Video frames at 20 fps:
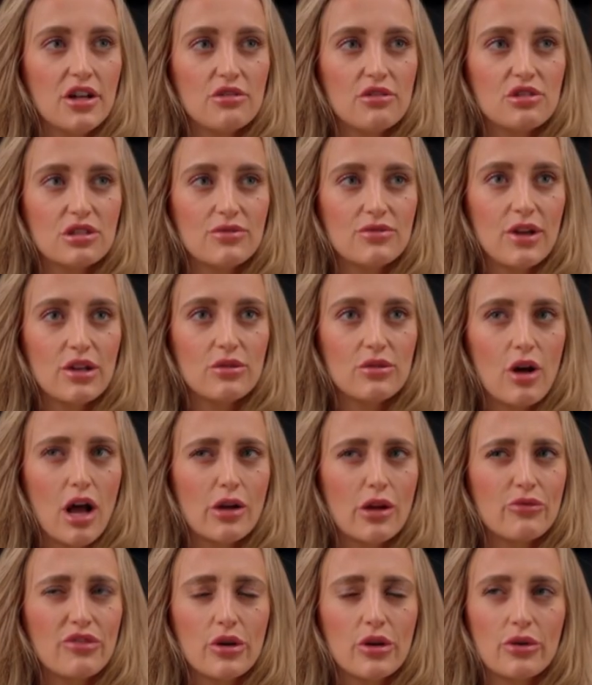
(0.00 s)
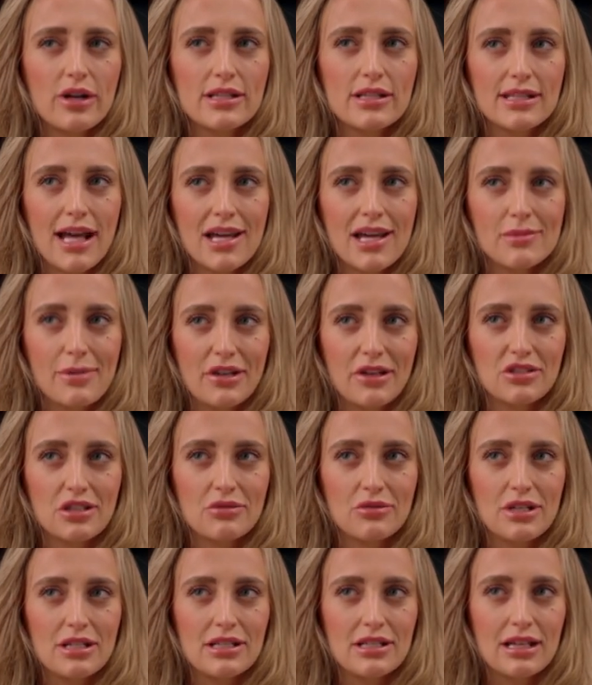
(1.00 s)
watch it, yay!
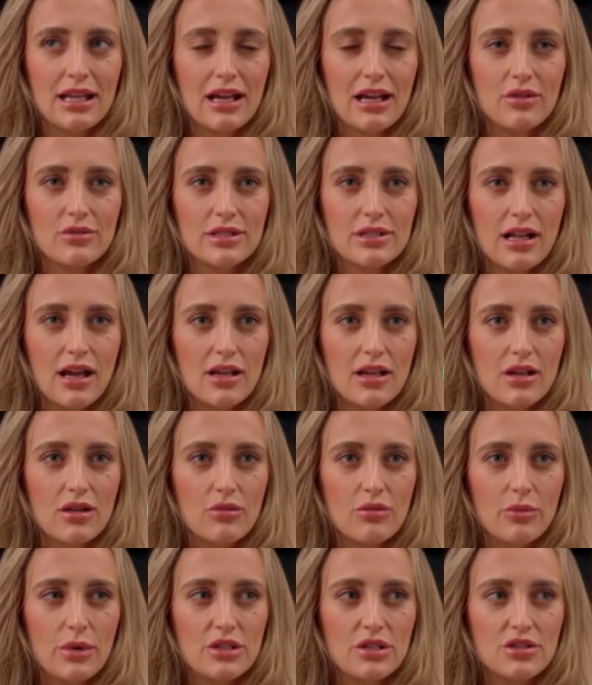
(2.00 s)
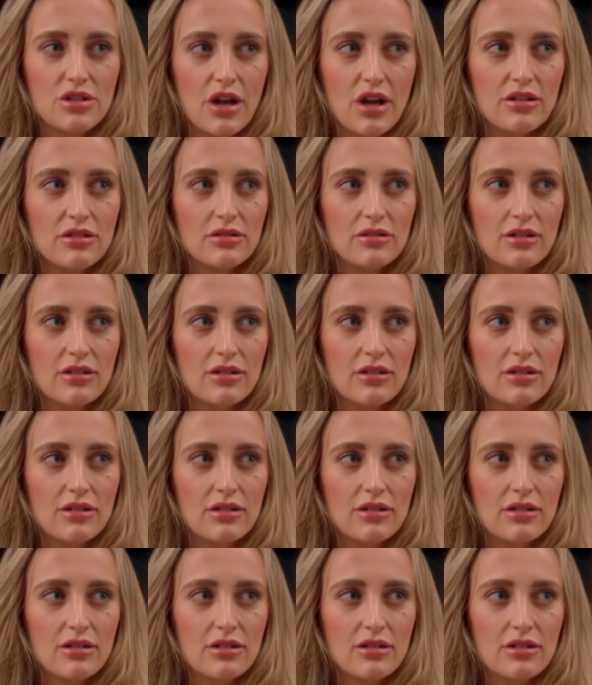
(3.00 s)
Surfshark even